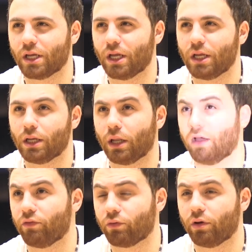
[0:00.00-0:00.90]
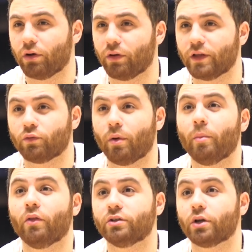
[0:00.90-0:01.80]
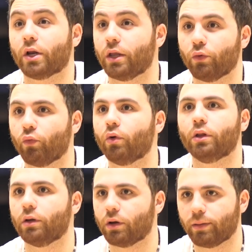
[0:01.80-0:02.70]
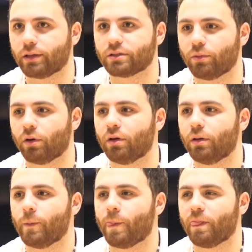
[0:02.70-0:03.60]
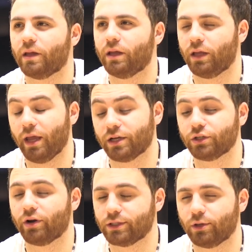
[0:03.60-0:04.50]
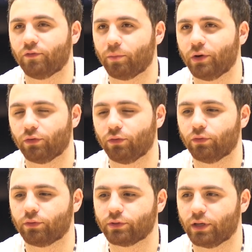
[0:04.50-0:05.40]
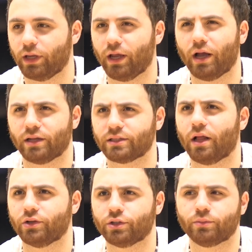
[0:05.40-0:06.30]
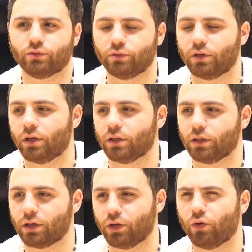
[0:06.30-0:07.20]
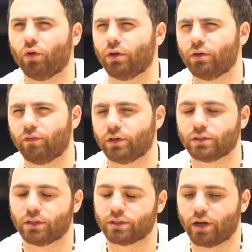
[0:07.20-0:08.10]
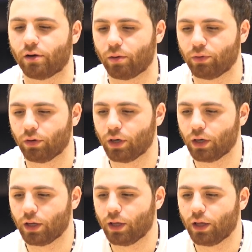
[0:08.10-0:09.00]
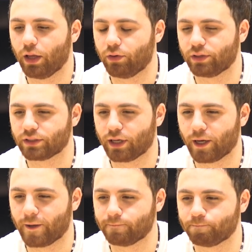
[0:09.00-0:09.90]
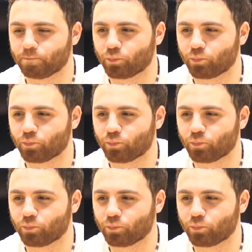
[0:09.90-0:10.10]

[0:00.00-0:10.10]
a 11th grader, and that's when my brother started getting really good at basketball. He actually graduated from here too, and he got a scholarship to Concordia University. It's in Ann Arbor. Anyways, and